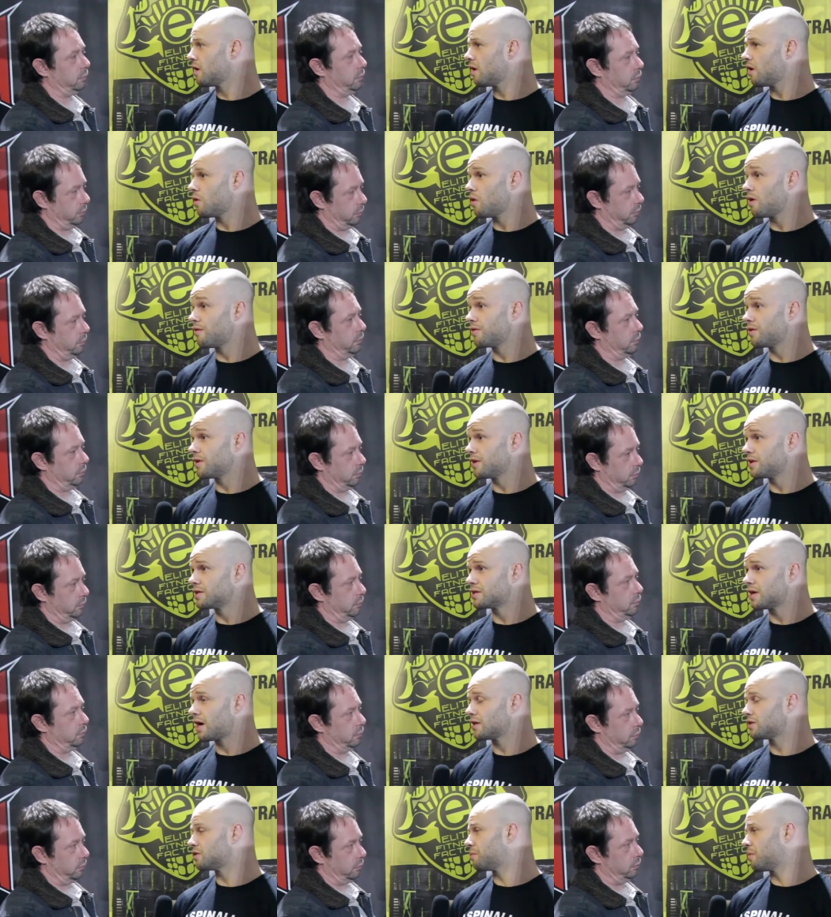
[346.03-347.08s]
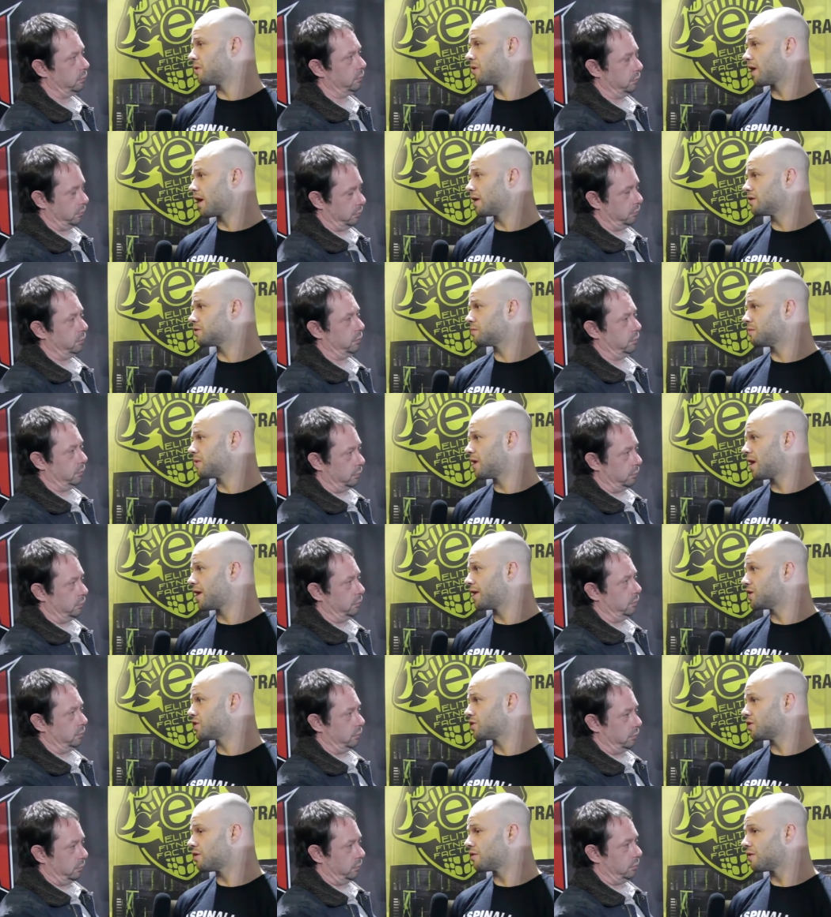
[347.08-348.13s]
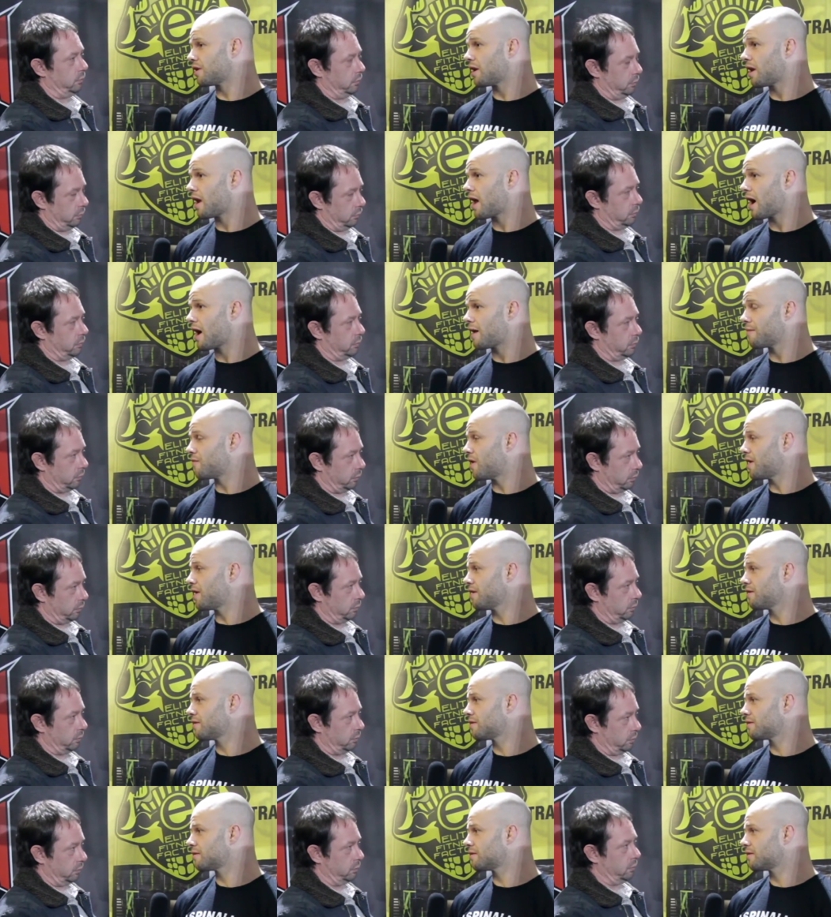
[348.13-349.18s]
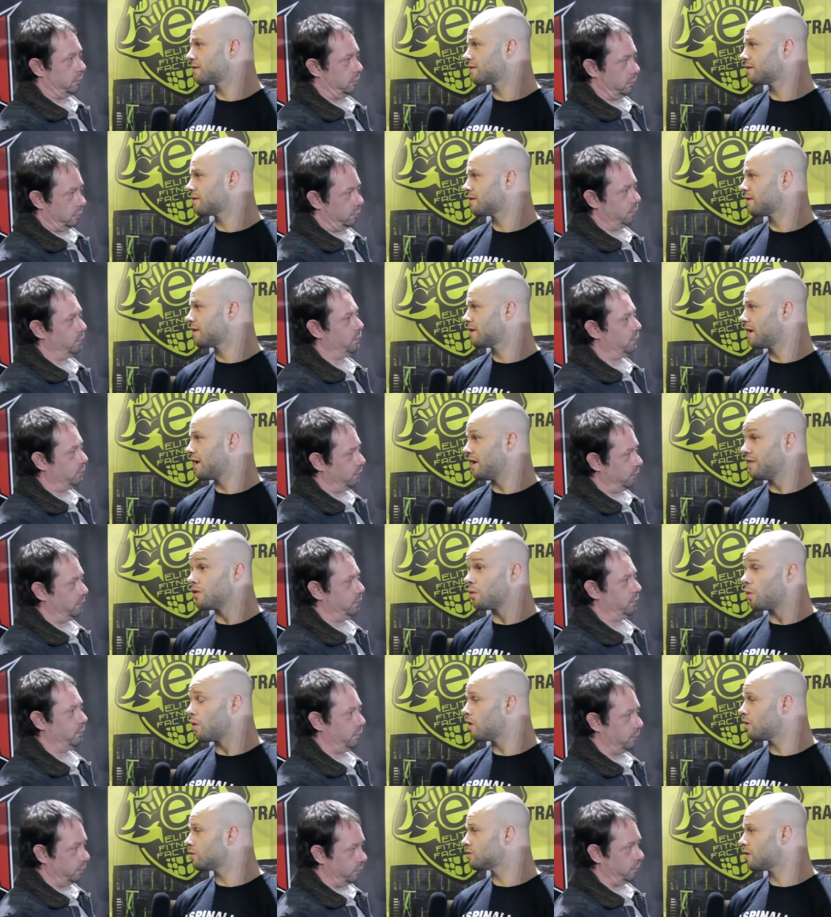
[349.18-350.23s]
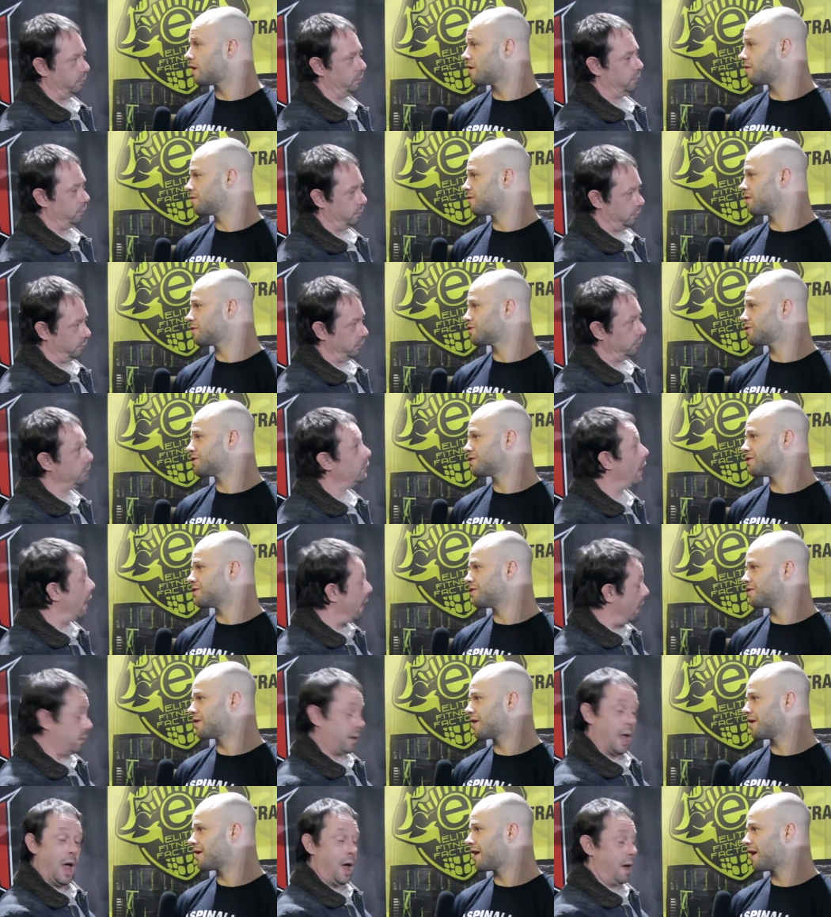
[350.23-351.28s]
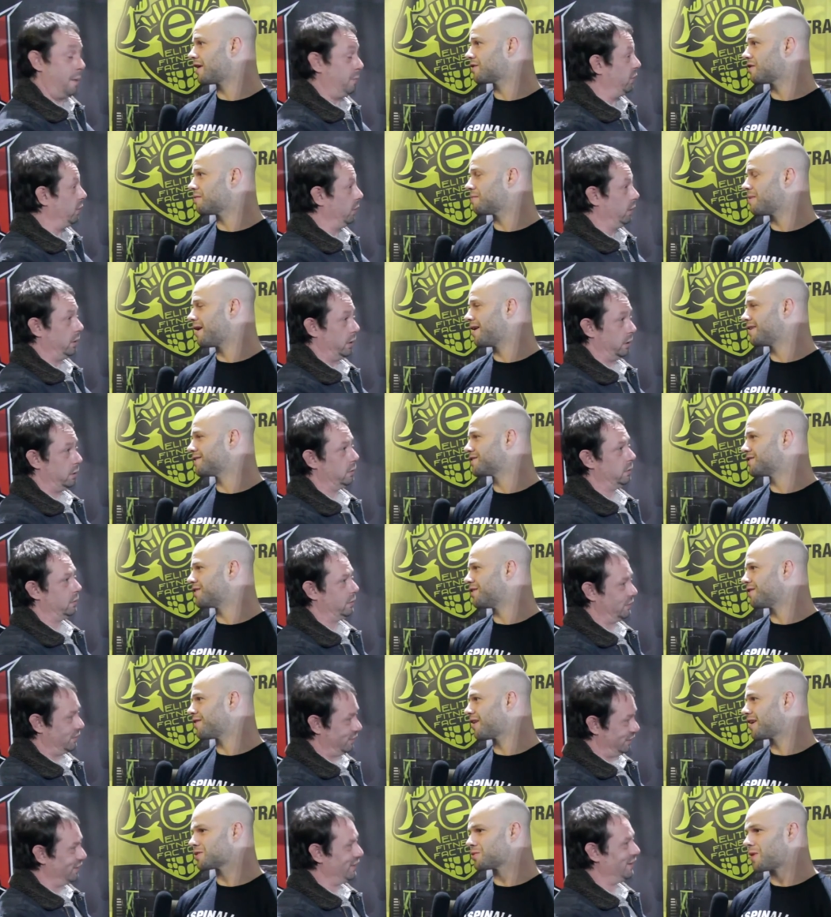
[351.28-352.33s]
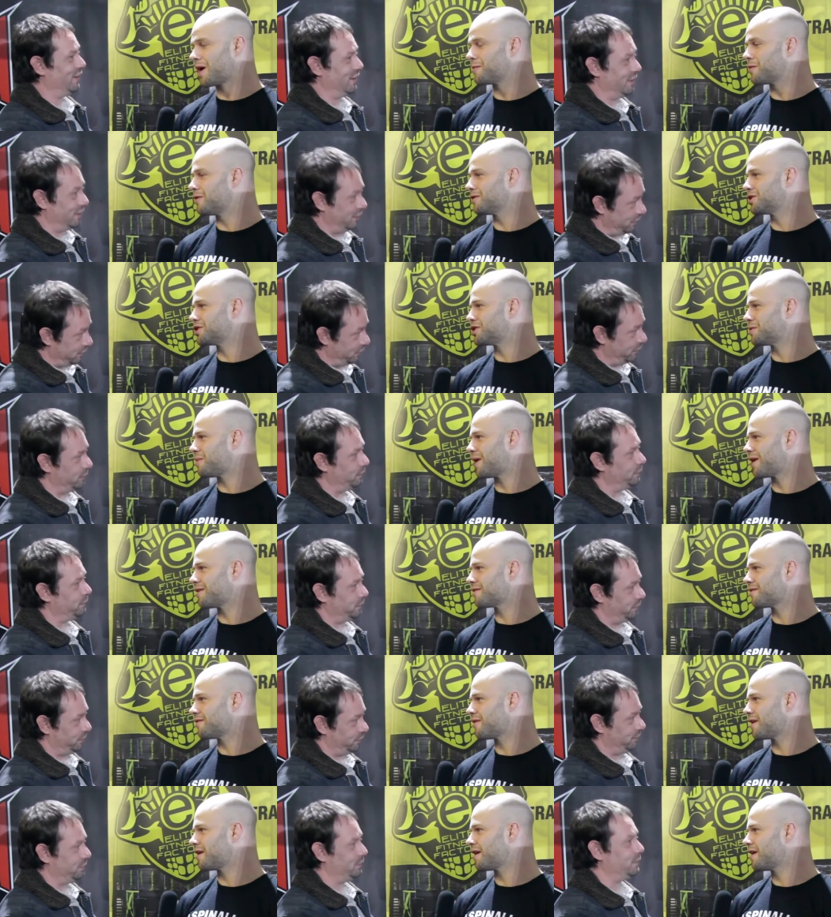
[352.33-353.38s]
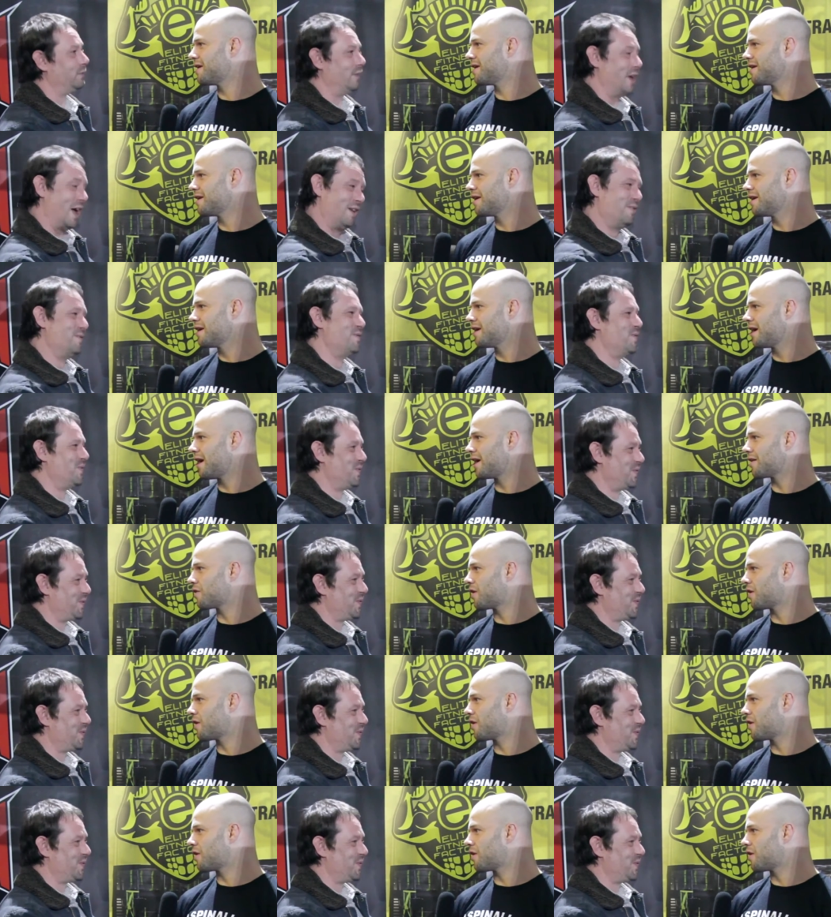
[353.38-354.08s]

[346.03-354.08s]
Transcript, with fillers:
Speaker 1: or whoever they decide to put against me in any show, then I'm ready. In the world, not in, not just in the yeah, UK, yeah, I don't mind. You know, that's why I'm going to Japan to fight. Yeah. I